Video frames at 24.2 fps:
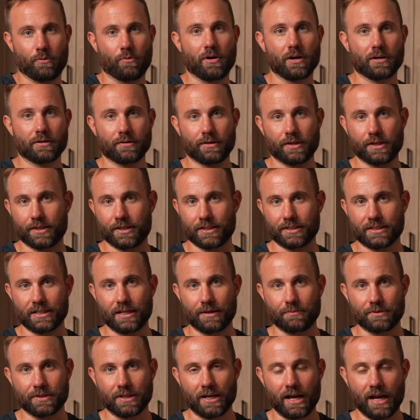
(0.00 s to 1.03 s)
water in at the
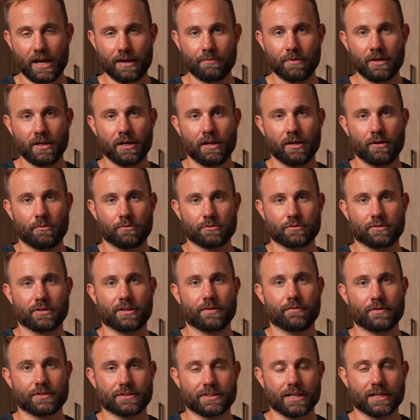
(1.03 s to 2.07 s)
same time, which will
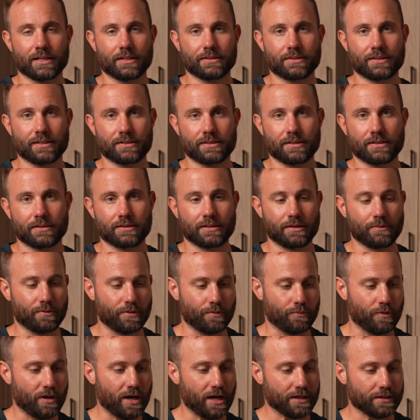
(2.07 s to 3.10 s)
give us that consistency we
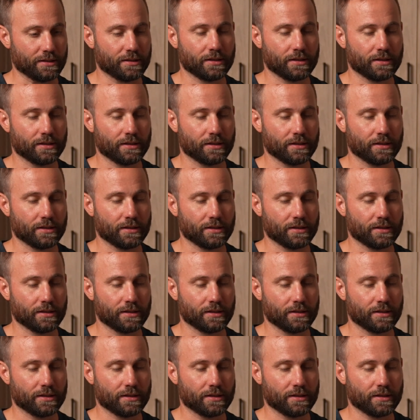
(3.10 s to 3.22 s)
want.